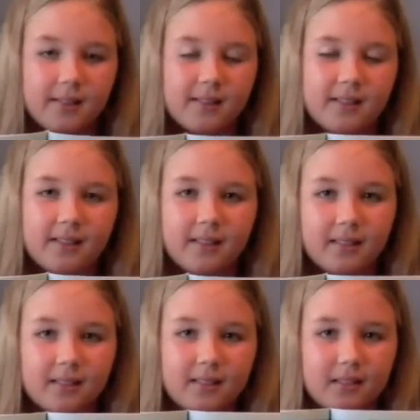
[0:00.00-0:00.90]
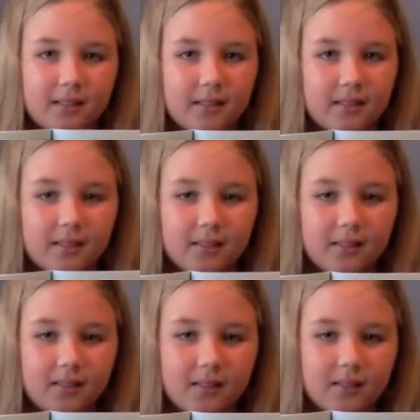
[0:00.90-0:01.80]

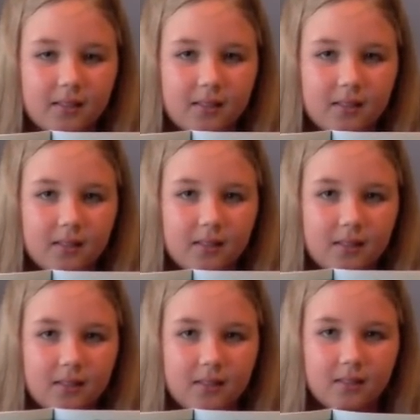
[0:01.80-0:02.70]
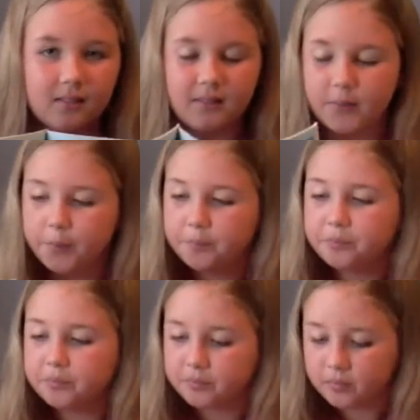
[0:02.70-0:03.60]

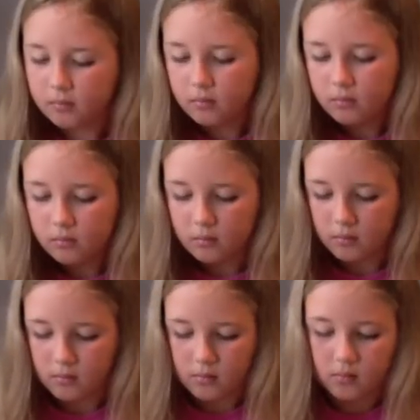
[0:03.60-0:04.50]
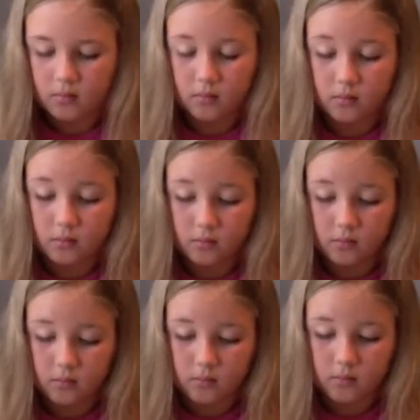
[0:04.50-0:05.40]

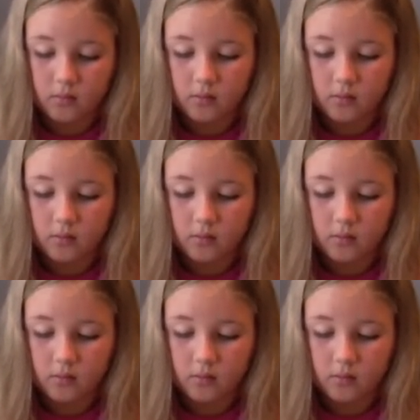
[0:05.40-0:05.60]
Nothing is said.